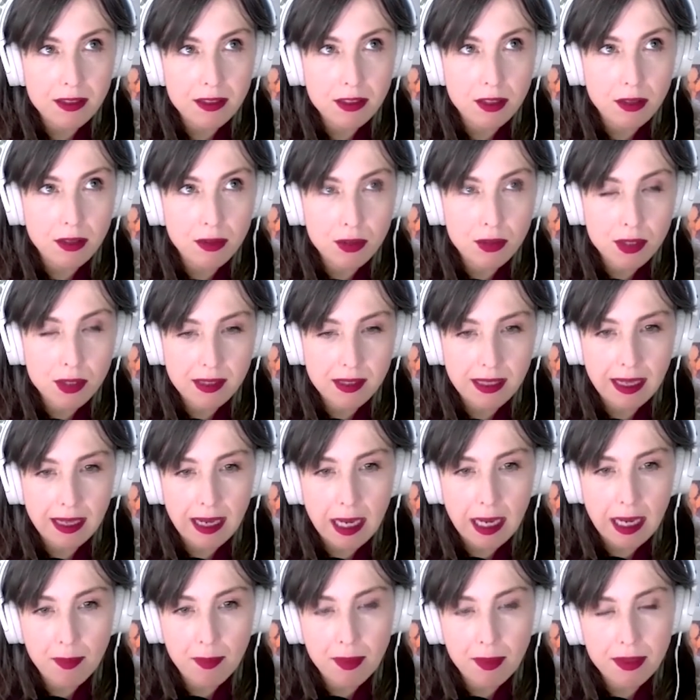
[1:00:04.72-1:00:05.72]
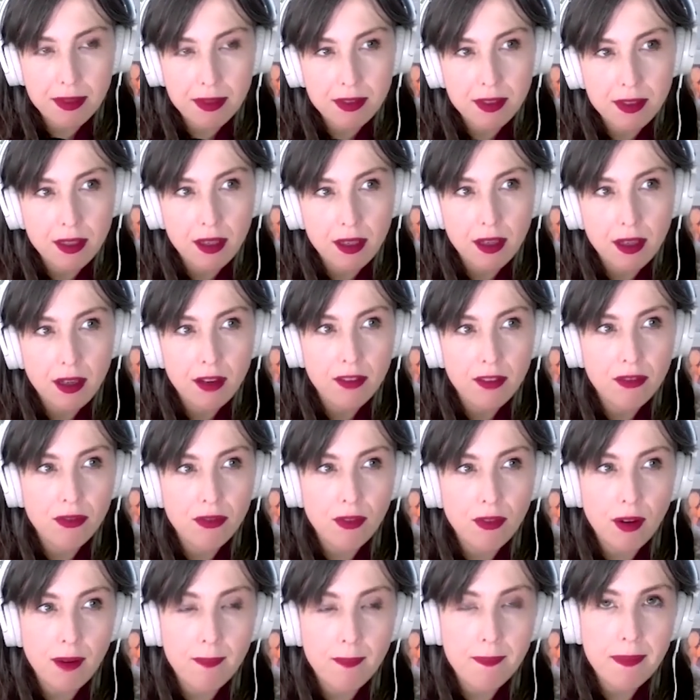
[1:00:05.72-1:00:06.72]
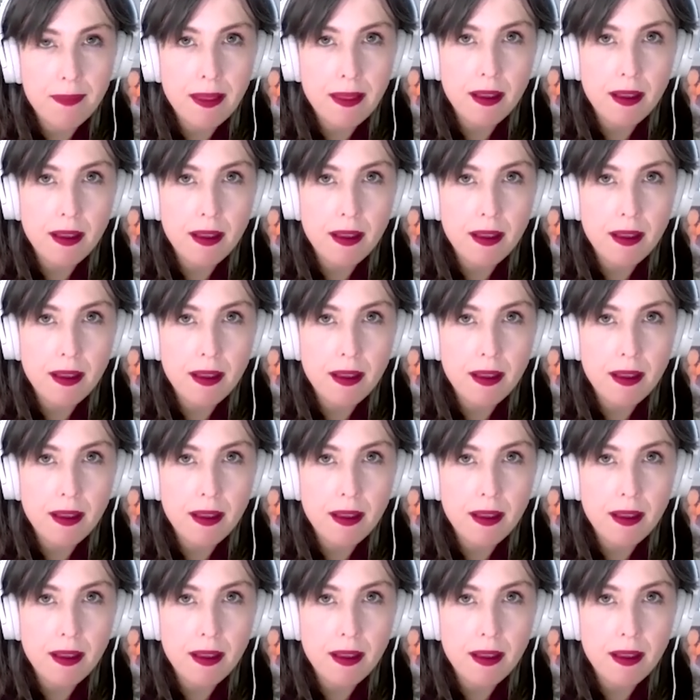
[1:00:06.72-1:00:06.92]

and solutions that happens from